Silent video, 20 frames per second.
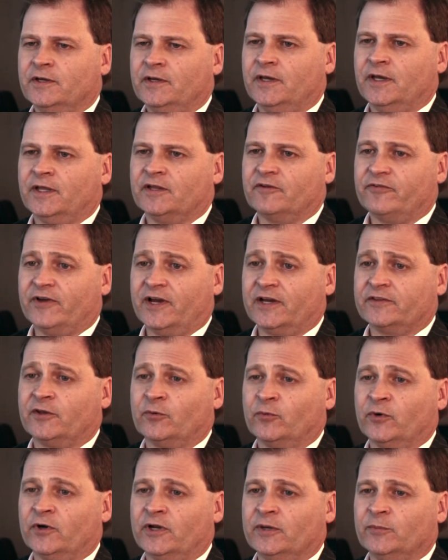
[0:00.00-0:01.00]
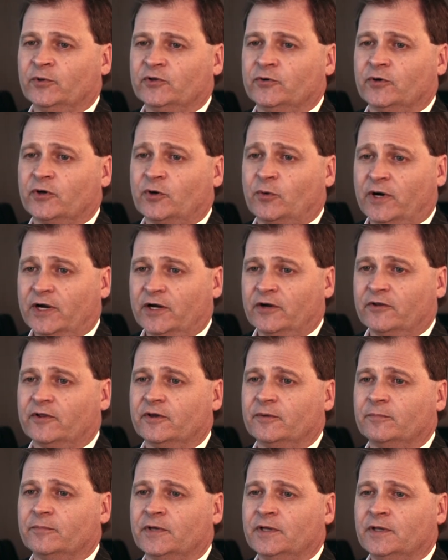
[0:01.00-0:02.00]
And the fact that we're able to acquire
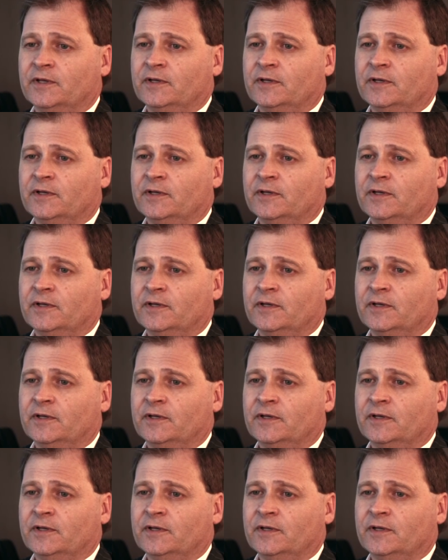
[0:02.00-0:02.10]
them